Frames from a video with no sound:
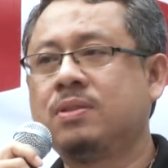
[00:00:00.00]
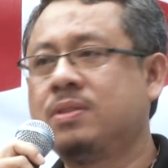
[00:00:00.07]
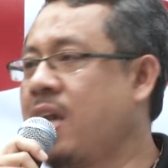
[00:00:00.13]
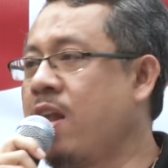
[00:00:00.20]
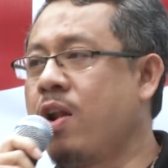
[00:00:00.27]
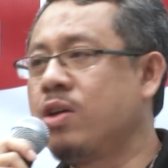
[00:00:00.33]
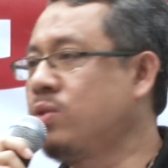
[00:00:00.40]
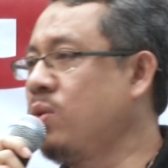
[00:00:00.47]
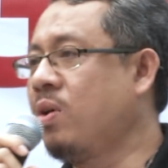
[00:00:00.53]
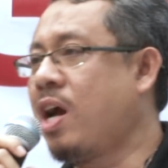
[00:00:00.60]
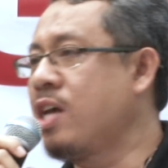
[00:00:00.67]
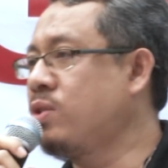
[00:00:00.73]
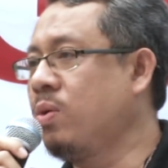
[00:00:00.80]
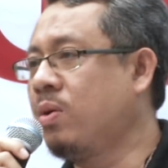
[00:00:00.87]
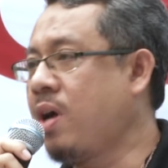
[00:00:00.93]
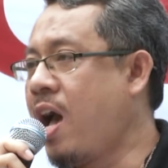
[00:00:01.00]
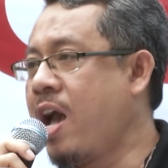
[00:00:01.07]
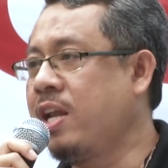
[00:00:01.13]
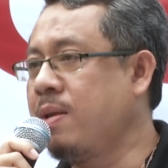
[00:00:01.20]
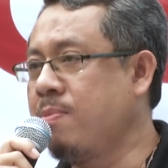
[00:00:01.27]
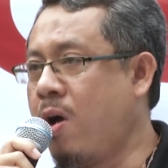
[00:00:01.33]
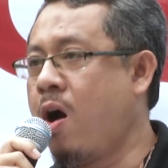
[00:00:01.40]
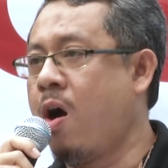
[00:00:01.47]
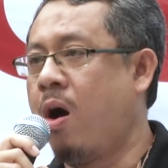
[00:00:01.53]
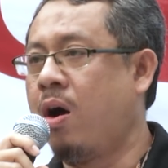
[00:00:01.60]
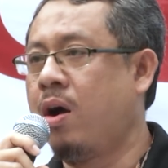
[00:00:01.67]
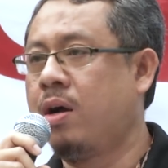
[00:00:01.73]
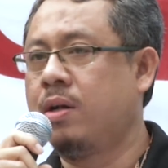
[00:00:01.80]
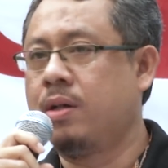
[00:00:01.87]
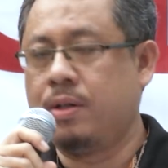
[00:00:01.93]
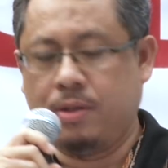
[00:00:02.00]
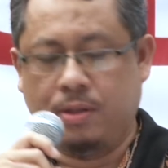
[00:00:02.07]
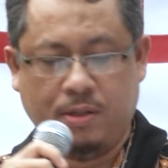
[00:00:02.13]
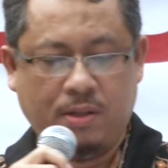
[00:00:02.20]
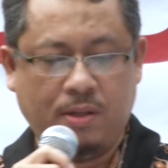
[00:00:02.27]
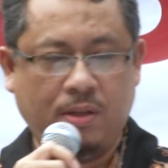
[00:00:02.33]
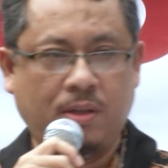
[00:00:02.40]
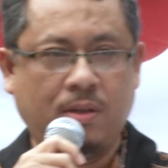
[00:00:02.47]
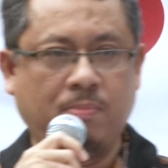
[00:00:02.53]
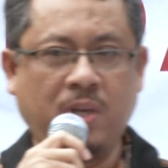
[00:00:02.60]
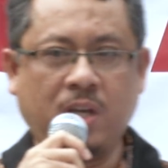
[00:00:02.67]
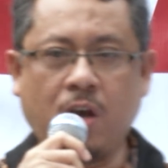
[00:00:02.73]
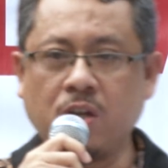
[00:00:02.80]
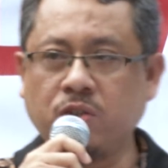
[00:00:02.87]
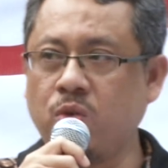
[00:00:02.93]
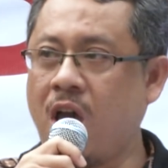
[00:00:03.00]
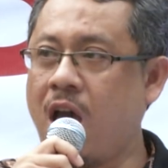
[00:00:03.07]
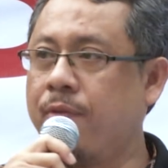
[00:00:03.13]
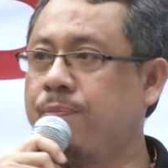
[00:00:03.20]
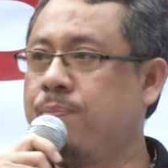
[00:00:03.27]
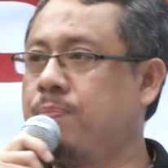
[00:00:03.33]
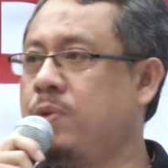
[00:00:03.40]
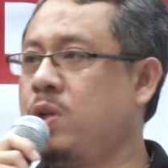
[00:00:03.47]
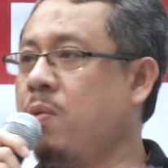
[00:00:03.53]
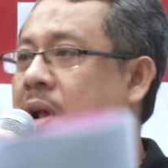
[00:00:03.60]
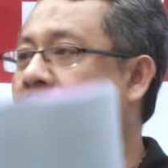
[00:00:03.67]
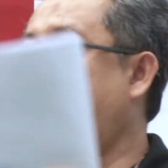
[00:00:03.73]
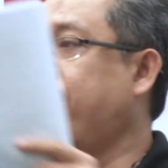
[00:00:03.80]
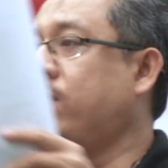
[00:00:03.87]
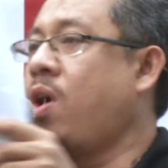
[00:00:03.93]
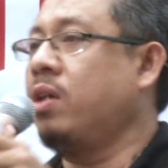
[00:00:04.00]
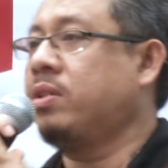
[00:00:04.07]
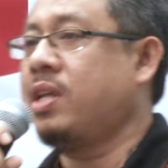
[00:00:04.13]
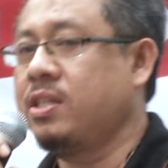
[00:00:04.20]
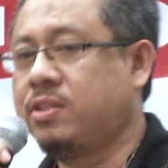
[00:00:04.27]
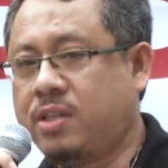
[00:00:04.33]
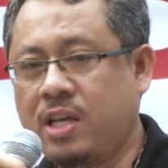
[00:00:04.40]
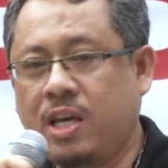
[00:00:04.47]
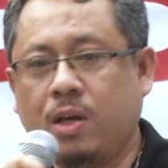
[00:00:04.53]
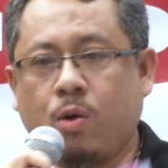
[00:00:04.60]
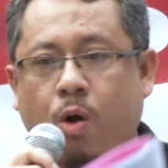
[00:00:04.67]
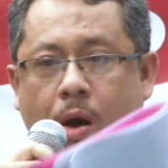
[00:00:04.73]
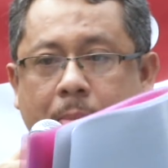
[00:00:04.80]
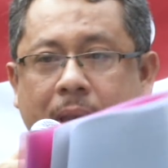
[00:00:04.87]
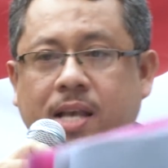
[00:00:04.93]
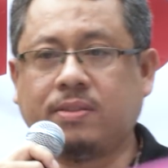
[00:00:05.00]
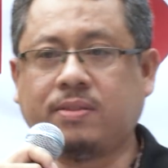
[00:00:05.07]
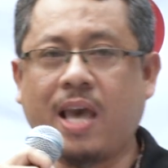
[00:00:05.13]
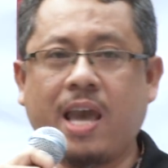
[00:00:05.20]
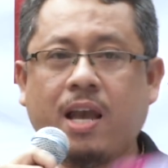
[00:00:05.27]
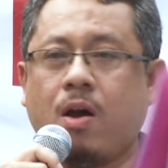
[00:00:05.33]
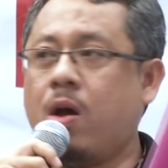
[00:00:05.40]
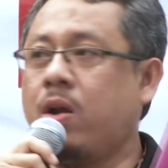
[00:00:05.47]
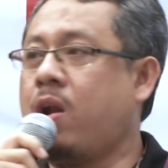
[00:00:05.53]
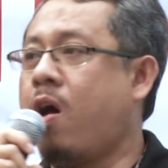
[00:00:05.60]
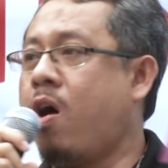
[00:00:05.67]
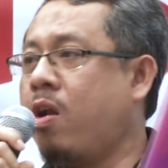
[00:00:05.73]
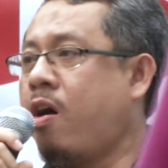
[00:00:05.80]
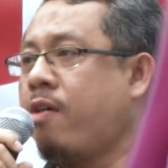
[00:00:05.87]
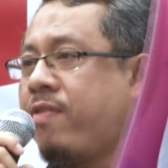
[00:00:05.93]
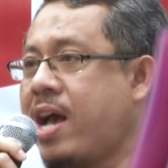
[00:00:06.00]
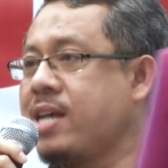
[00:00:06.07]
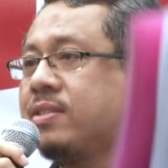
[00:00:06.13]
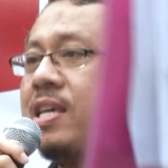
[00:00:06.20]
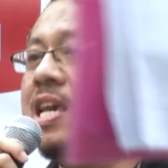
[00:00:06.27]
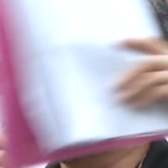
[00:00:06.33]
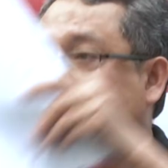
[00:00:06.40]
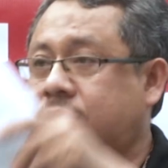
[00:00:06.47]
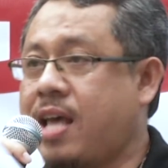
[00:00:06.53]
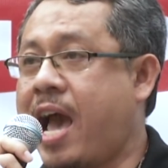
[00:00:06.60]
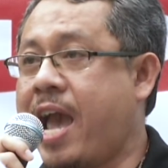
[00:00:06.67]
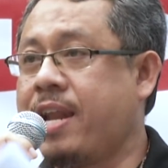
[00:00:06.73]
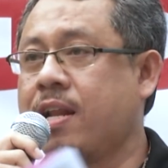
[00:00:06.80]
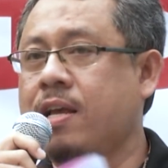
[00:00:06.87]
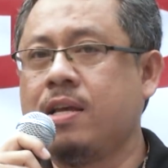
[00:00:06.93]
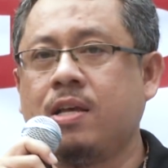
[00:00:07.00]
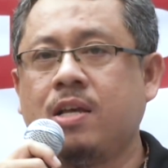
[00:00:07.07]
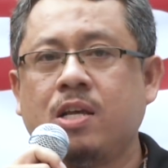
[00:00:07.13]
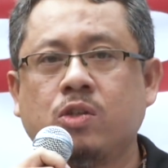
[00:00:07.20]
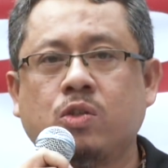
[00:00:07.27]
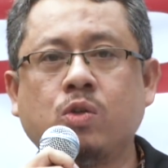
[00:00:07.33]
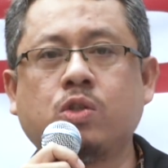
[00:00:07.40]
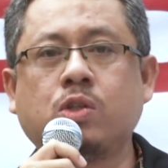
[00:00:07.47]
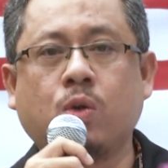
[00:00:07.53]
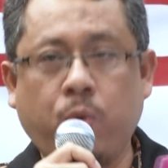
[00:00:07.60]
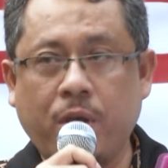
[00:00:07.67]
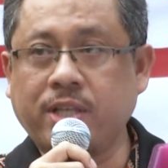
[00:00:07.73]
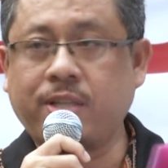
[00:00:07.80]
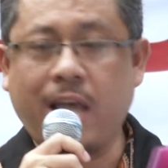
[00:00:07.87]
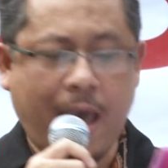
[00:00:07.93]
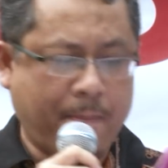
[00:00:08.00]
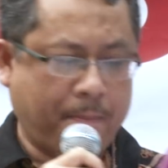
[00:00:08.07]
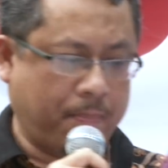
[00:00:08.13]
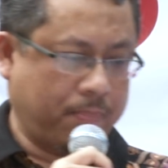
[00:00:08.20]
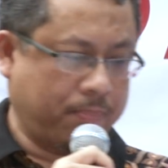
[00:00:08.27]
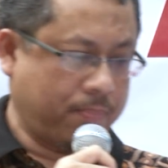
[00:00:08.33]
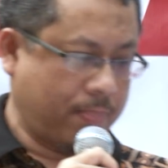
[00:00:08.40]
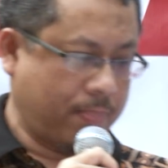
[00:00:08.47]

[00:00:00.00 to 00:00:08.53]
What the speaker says: Cannot suka-suka anymore. Because you will have Dr. Chi, Goh Meng Seng on all of us inside to squeeze them.